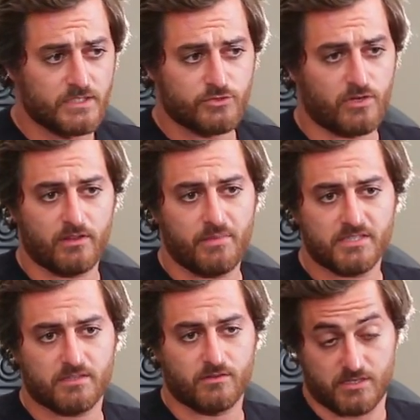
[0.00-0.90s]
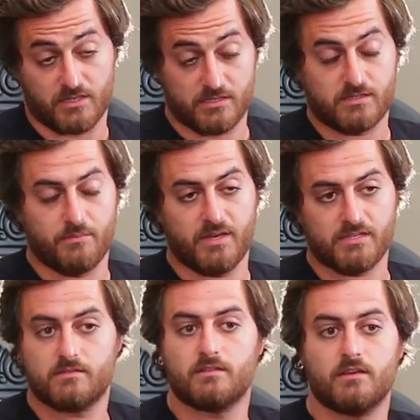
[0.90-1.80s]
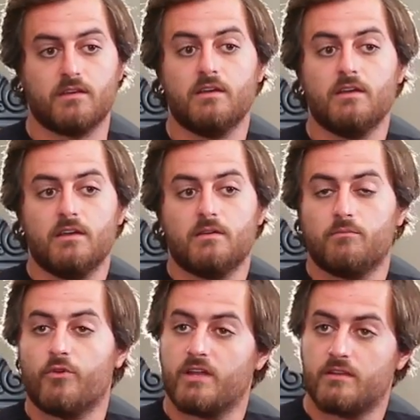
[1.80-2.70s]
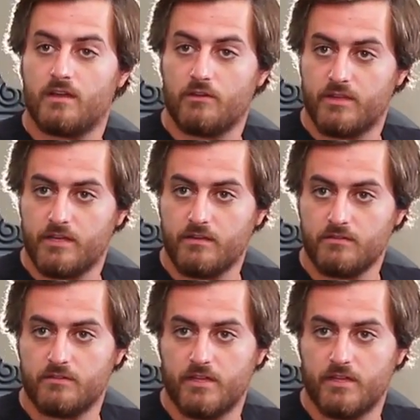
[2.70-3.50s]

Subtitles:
It's one of the best. It's the best brand out there